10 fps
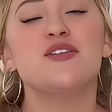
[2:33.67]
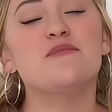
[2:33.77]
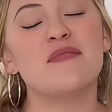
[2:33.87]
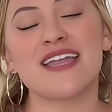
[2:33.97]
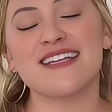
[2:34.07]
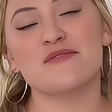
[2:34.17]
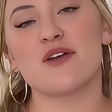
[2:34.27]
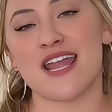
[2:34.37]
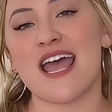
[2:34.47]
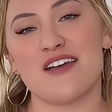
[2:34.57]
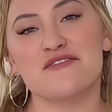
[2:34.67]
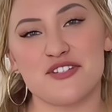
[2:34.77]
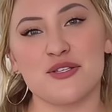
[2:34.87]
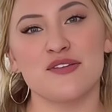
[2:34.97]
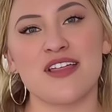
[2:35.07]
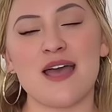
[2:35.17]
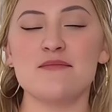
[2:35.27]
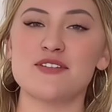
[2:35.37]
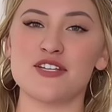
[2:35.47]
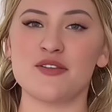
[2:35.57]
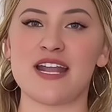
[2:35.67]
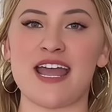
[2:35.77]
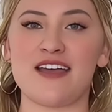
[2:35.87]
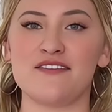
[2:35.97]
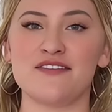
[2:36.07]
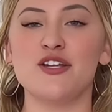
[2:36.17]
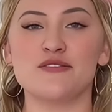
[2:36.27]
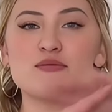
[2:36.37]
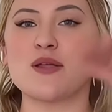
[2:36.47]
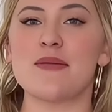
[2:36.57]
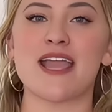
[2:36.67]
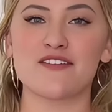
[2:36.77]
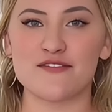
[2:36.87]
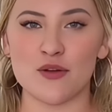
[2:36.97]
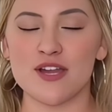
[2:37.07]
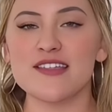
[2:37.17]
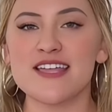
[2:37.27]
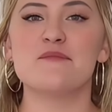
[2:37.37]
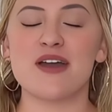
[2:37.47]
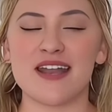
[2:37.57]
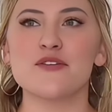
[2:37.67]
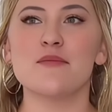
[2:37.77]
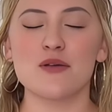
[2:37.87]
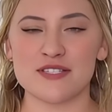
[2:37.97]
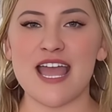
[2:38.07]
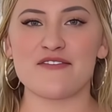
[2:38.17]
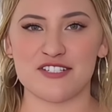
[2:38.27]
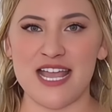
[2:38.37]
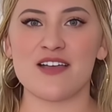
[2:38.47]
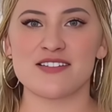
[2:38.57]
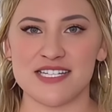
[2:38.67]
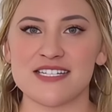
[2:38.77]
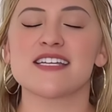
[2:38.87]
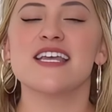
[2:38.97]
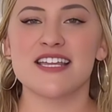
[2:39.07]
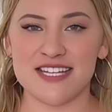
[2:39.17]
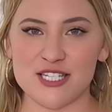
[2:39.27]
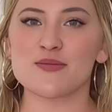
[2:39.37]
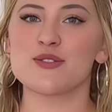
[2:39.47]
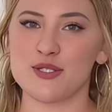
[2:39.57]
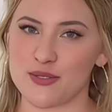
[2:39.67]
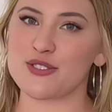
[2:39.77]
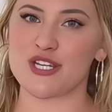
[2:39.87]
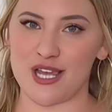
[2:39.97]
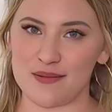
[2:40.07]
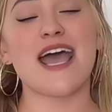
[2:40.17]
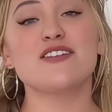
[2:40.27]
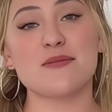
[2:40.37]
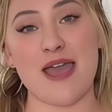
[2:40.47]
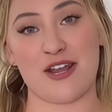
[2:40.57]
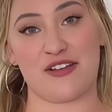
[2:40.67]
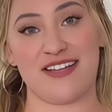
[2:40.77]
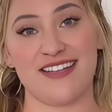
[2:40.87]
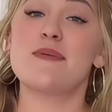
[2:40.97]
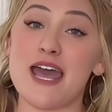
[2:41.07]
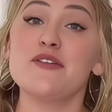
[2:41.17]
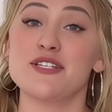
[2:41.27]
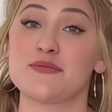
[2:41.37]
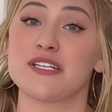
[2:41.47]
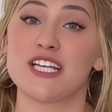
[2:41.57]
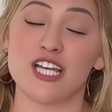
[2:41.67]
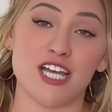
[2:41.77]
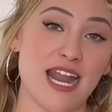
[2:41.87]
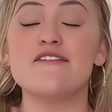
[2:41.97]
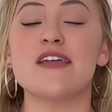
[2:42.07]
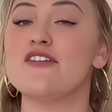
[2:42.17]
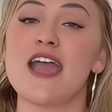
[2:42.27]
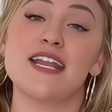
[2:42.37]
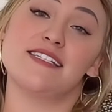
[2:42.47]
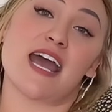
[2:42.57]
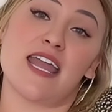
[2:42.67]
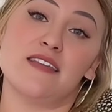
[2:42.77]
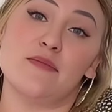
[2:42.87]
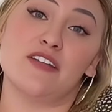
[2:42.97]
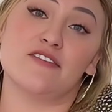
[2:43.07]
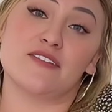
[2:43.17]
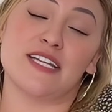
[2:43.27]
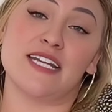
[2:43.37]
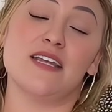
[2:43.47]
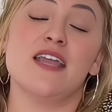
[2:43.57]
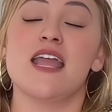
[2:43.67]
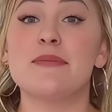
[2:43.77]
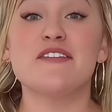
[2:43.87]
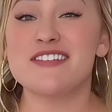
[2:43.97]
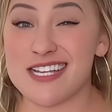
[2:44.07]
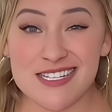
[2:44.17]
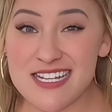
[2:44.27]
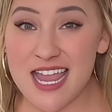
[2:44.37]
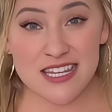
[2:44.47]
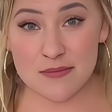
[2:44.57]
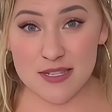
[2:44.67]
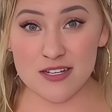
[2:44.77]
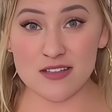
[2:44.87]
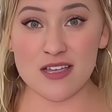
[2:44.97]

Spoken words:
you might want to have two of them so you don't have to run back and forth. But for most average houses, this will do the job. How's the battery? The battery is really good. I've never had it die in the middle of cleaning, but if it does die in the middle